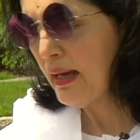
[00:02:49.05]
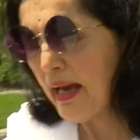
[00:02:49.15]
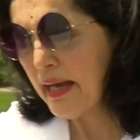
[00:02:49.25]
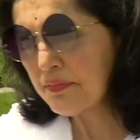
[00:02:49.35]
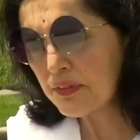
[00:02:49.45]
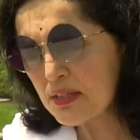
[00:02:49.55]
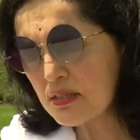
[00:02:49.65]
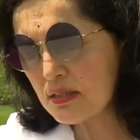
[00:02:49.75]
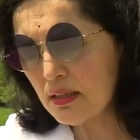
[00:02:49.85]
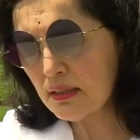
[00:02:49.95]
and this
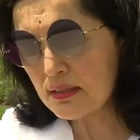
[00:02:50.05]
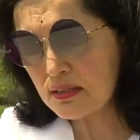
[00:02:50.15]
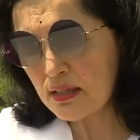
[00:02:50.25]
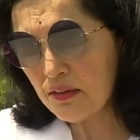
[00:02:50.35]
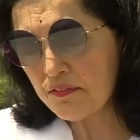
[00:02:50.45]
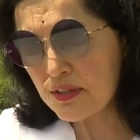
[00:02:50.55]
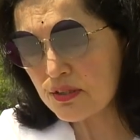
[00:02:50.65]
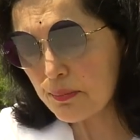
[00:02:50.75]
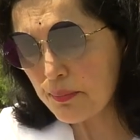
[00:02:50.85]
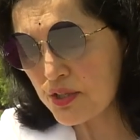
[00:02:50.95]
in itself is
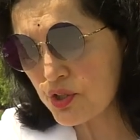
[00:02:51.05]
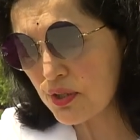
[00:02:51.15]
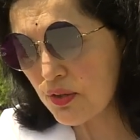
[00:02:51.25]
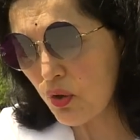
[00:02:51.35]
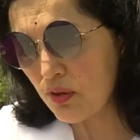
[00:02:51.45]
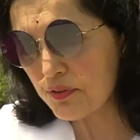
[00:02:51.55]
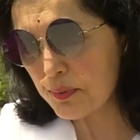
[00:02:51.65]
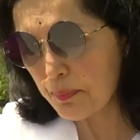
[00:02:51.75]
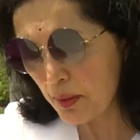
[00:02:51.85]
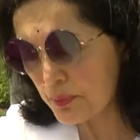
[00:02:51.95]
a measure of the
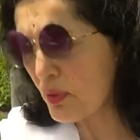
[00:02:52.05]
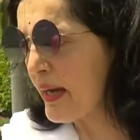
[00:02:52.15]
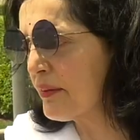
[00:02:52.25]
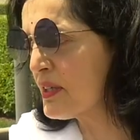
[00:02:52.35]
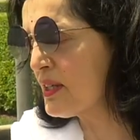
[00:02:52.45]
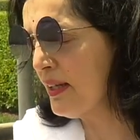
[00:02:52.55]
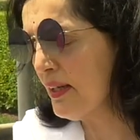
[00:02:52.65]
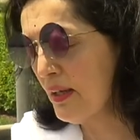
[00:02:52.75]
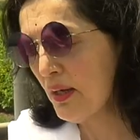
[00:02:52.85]
popularity